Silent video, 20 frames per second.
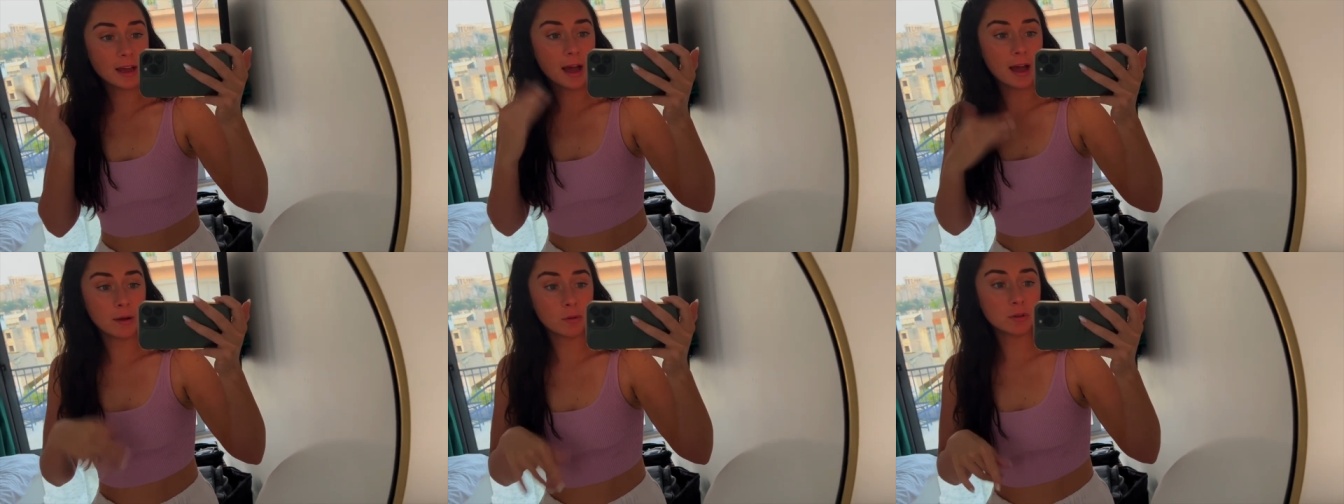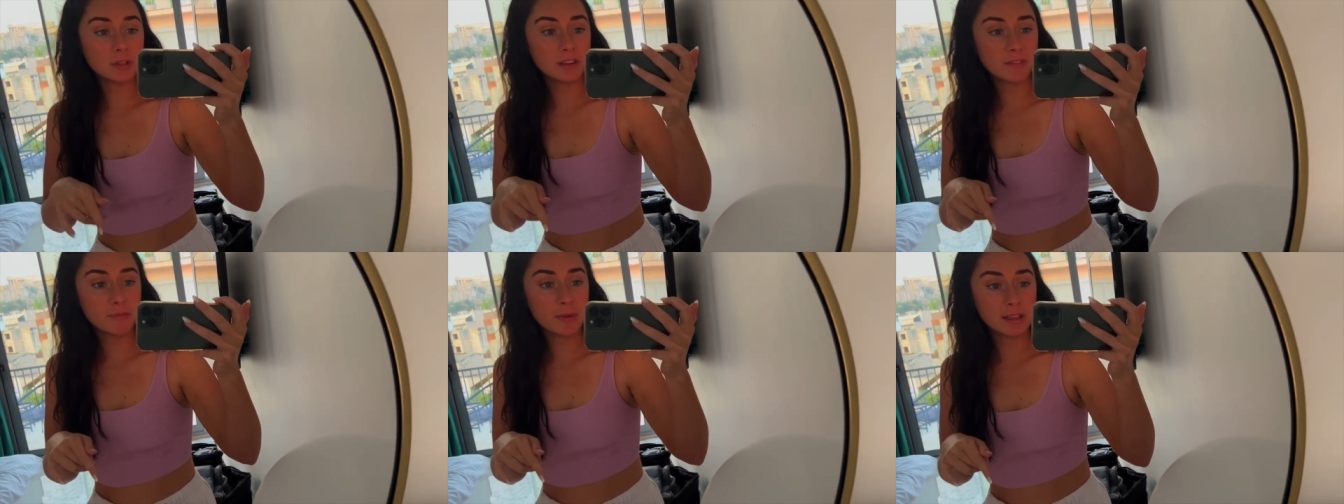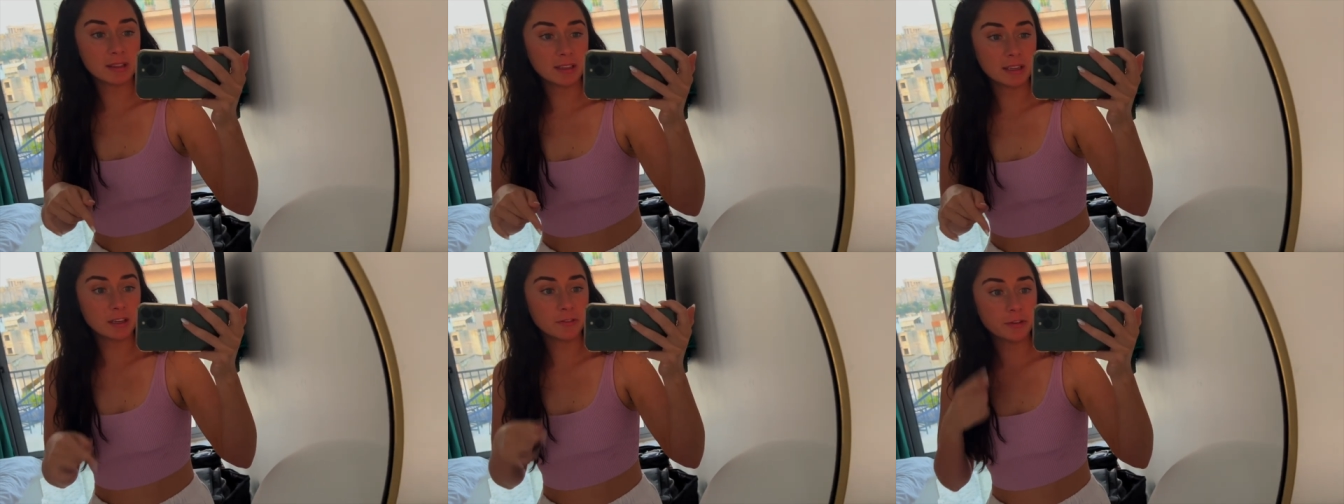I will leave my
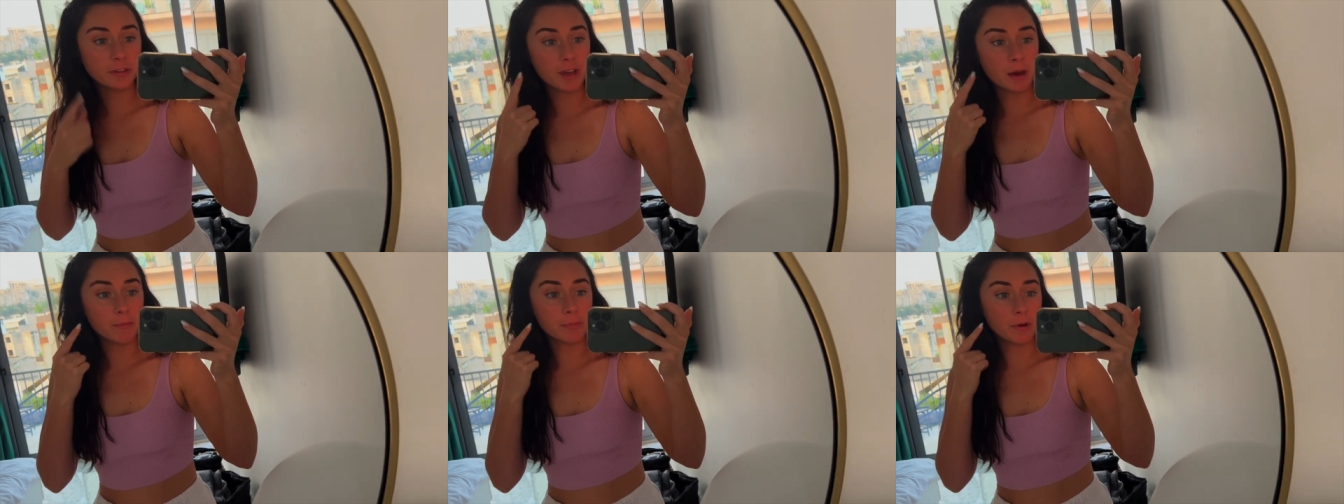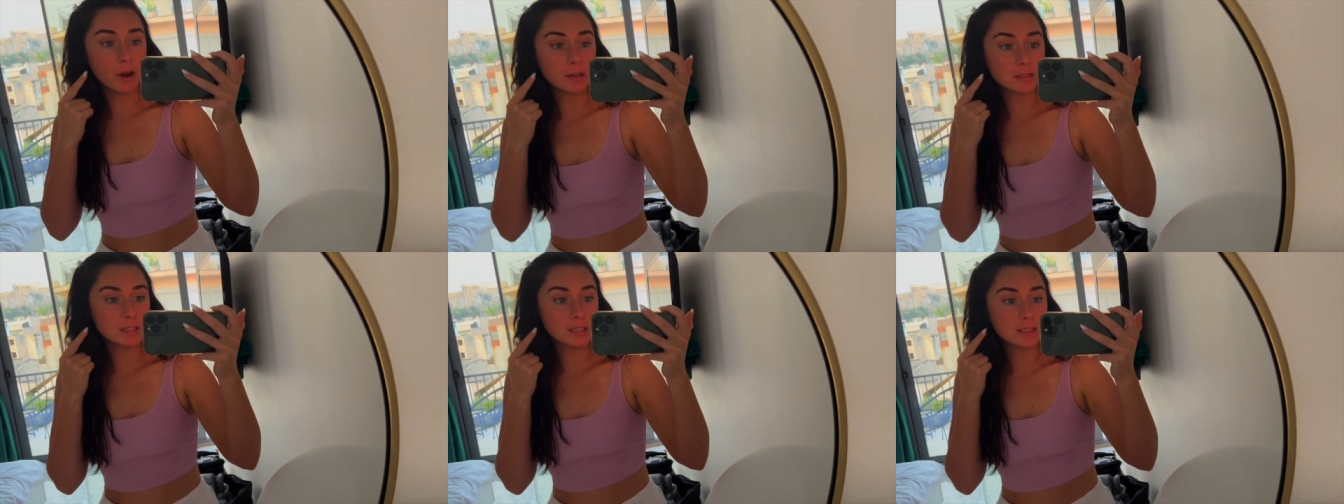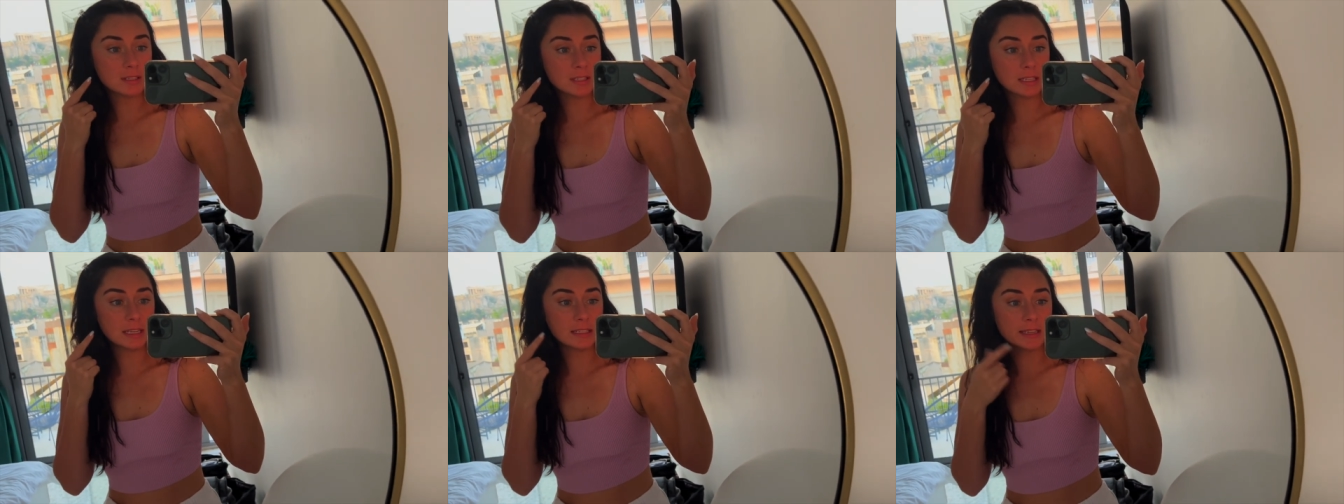link for that bronzing
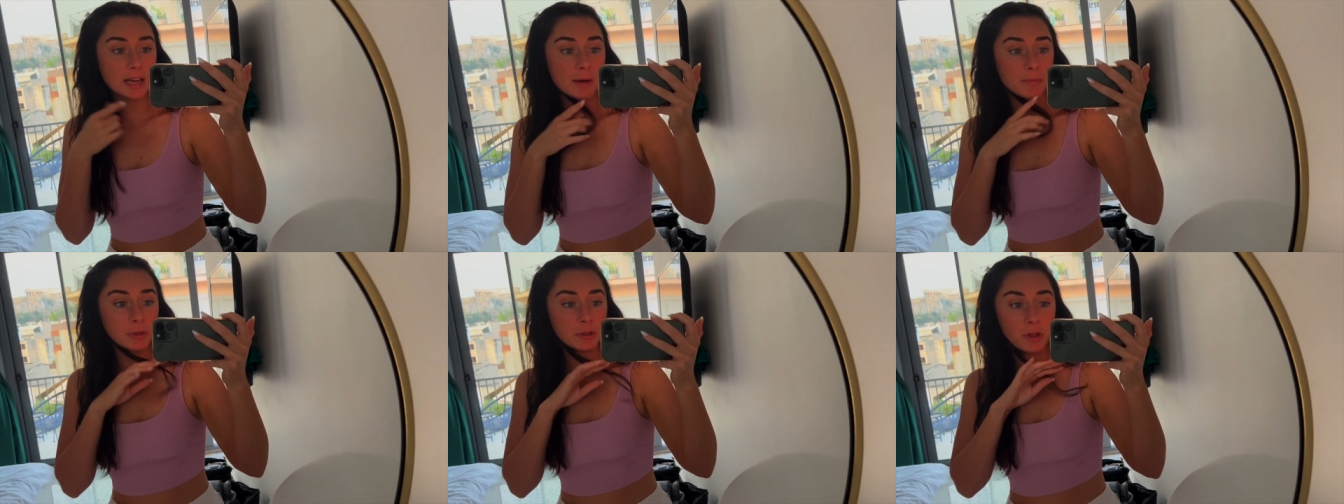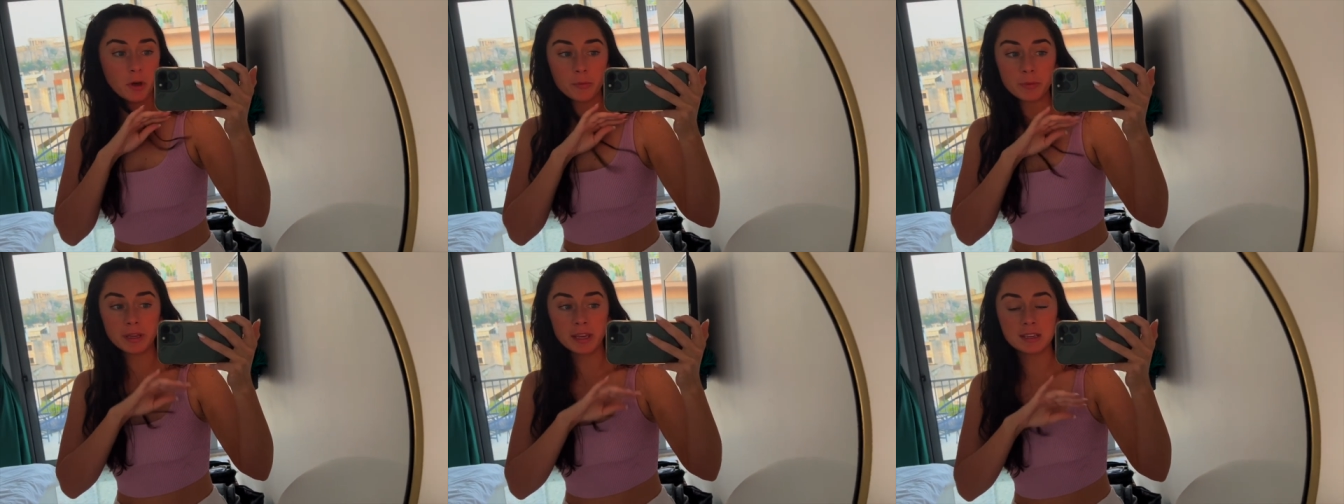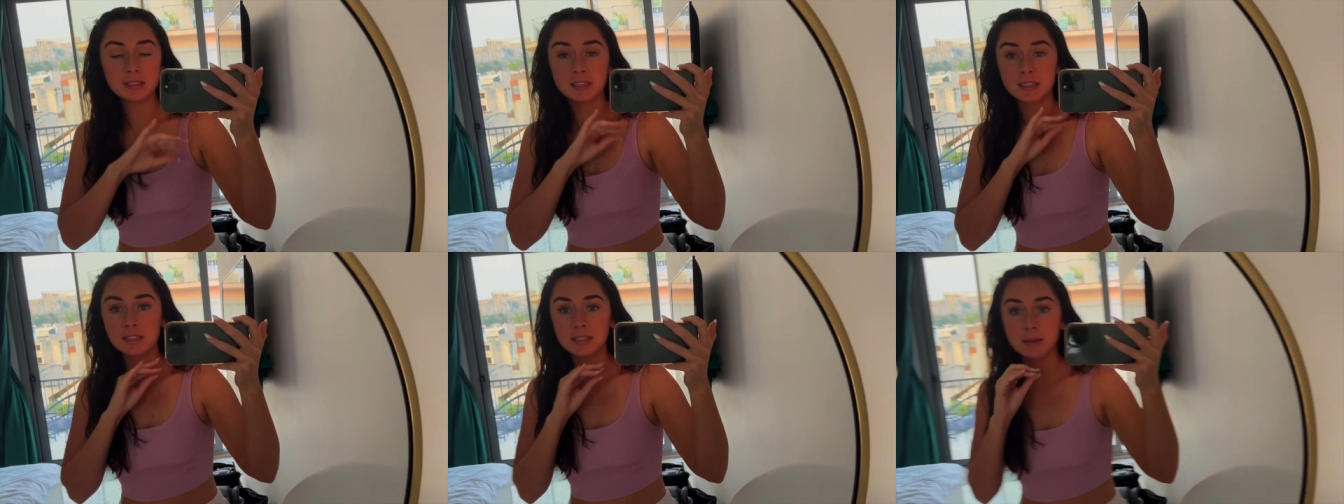stick down below
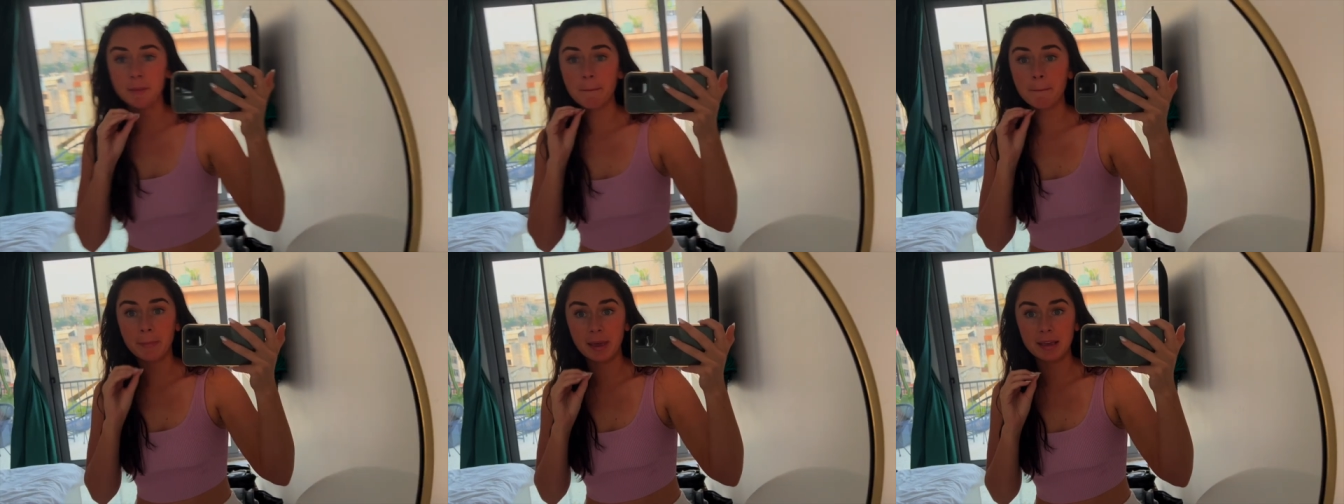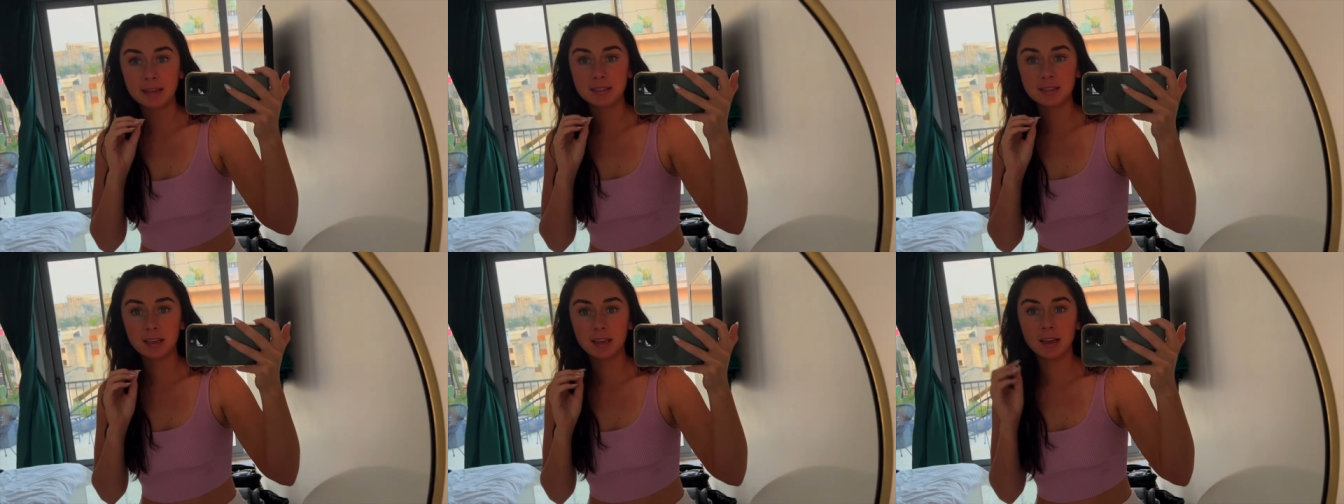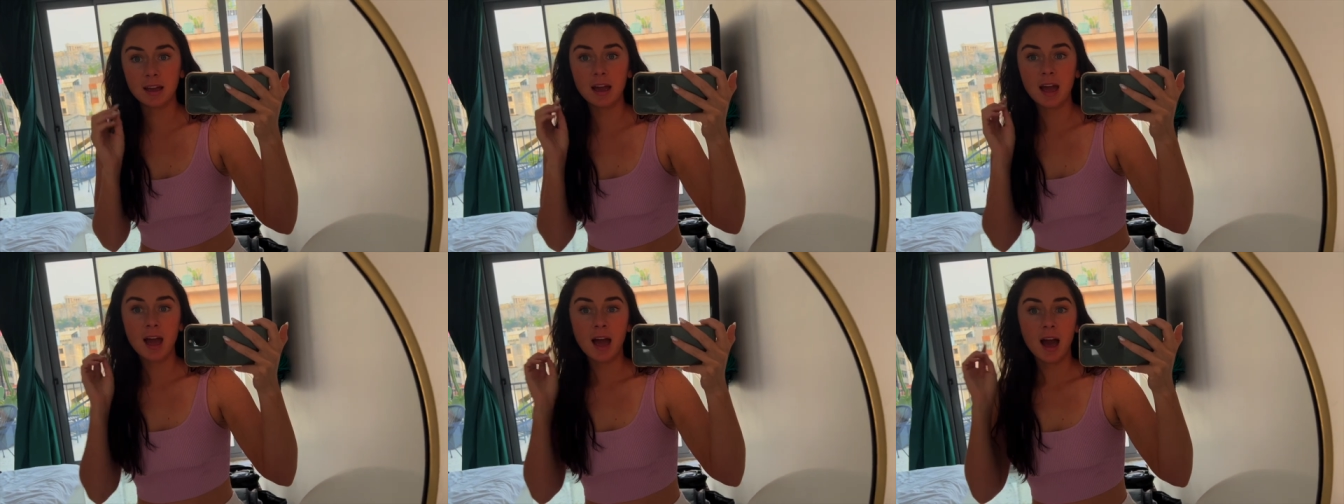because it is
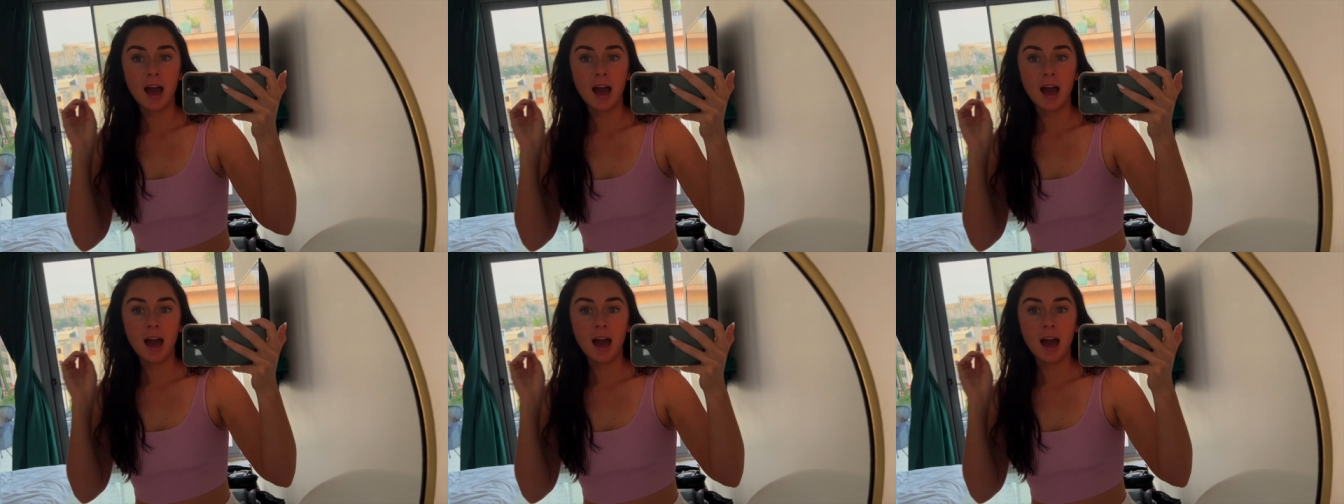amazing.